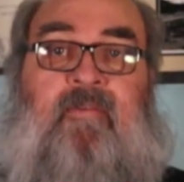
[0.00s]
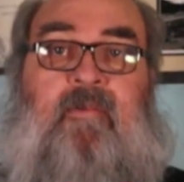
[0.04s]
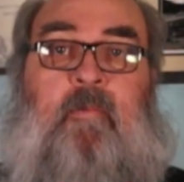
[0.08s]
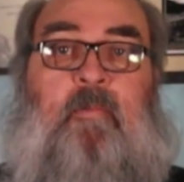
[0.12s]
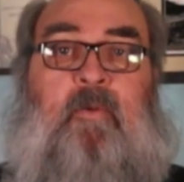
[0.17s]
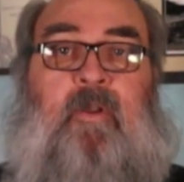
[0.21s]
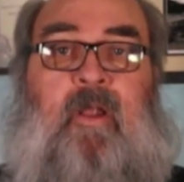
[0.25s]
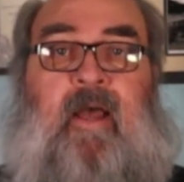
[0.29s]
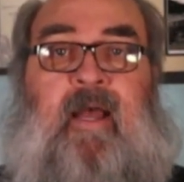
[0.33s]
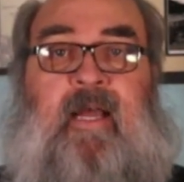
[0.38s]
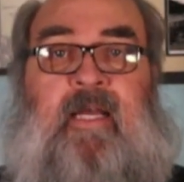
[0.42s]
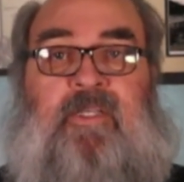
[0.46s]

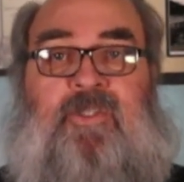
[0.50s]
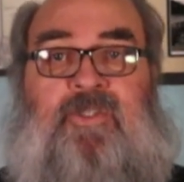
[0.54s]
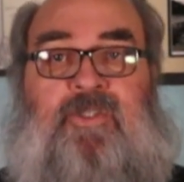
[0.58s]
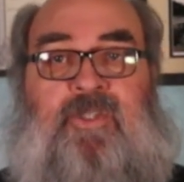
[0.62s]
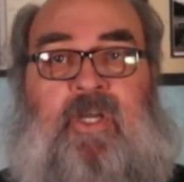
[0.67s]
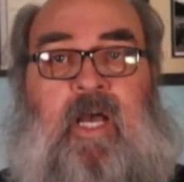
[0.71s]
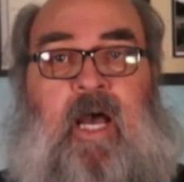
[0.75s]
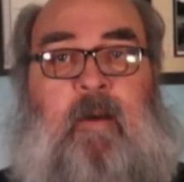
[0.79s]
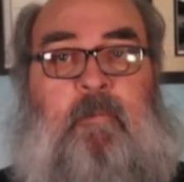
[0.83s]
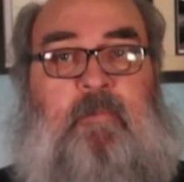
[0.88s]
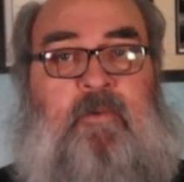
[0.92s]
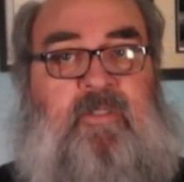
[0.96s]
appliance
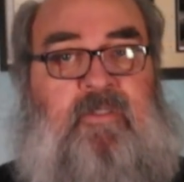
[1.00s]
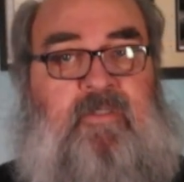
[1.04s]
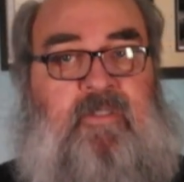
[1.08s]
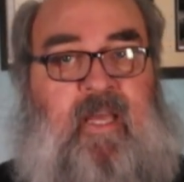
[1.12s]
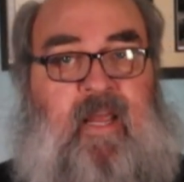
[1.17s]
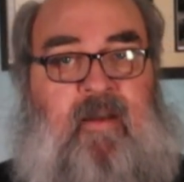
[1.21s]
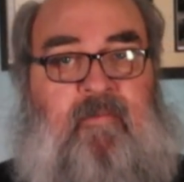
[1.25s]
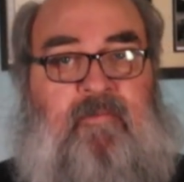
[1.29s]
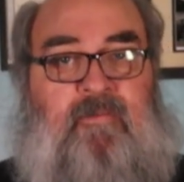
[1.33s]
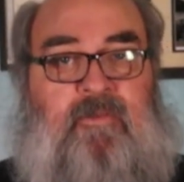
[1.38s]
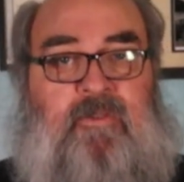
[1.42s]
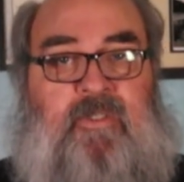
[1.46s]
shop in
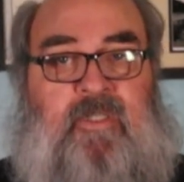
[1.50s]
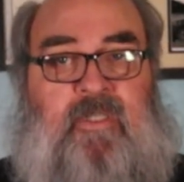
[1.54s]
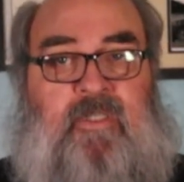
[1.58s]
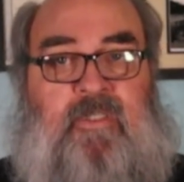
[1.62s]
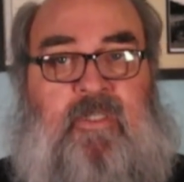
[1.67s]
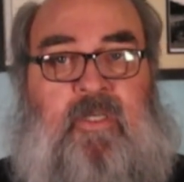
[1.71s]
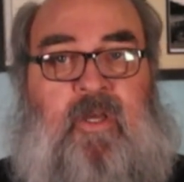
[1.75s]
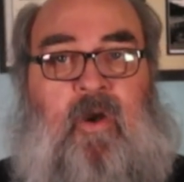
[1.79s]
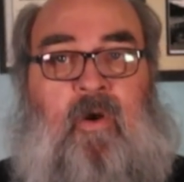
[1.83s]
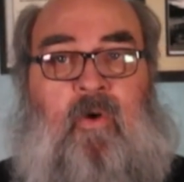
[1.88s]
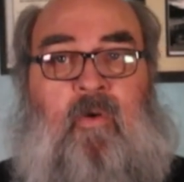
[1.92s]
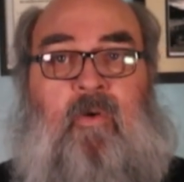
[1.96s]
San
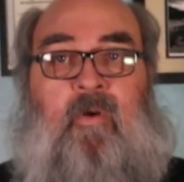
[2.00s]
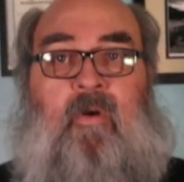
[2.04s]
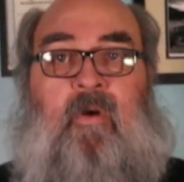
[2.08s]
Francisco.